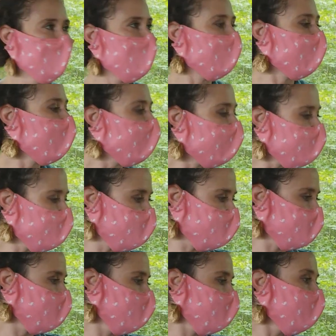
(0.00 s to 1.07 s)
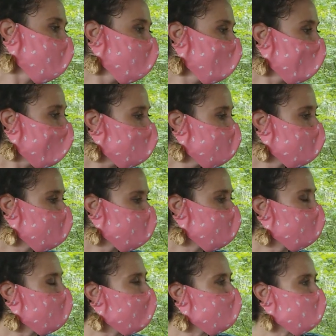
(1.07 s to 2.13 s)
I have this equipment because
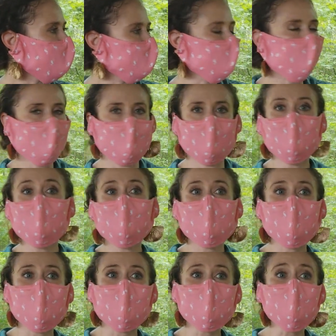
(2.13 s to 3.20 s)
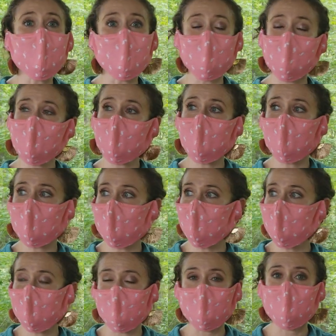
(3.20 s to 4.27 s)
Maverick here cannot be
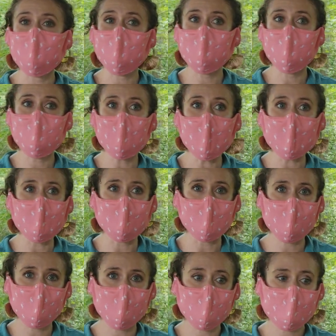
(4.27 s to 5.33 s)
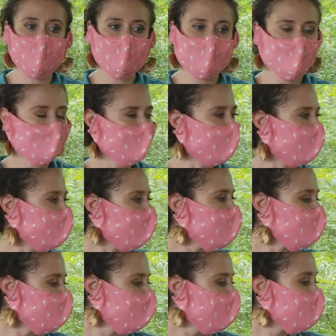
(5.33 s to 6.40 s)
released into the wild. All right?
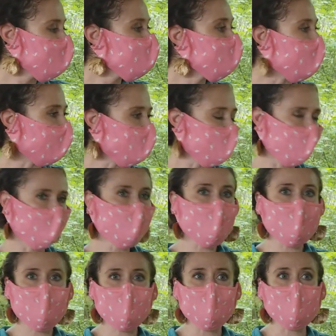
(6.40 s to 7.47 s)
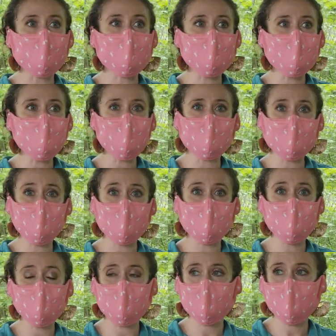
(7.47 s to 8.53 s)
Maverick fell out of the nest when
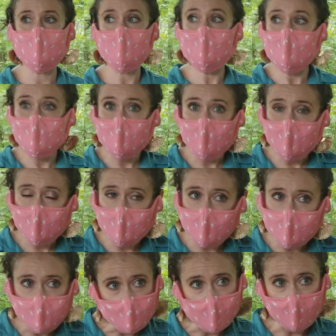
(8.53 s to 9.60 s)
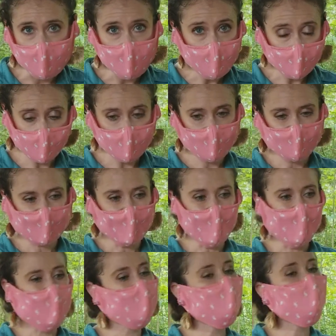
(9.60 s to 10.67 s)
she was a little bitty baby,
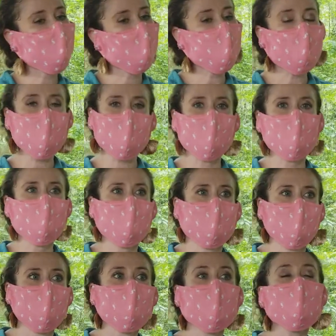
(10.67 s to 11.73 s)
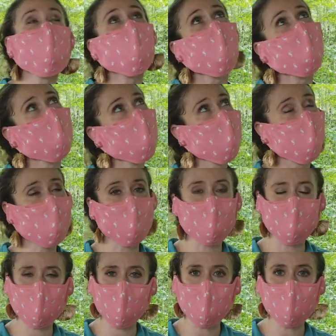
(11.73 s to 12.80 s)
and somebody found her and thought, man, this is such
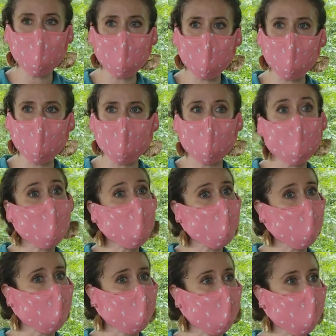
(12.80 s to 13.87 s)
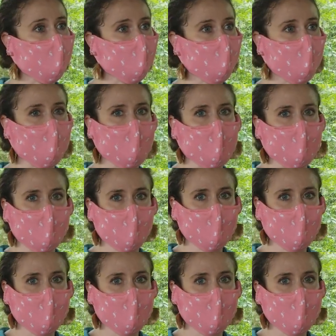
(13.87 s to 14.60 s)
a cool bird. I'm going to keep it as a pet.